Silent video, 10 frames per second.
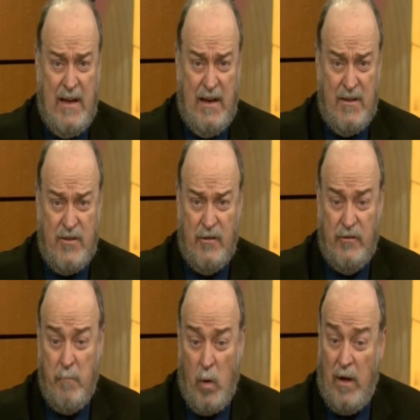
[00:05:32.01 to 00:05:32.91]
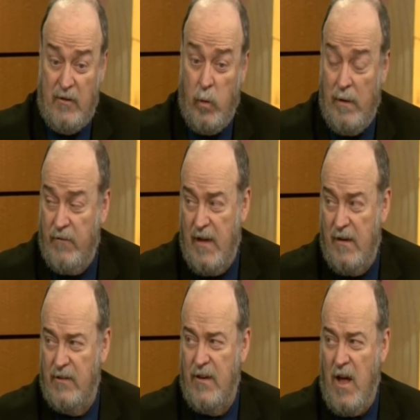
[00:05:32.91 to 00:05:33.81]
and it shows more like
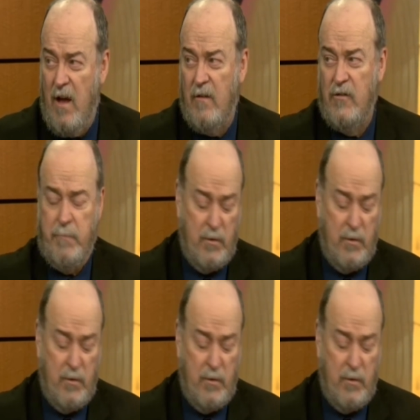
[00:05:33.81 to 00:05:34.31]
$12,000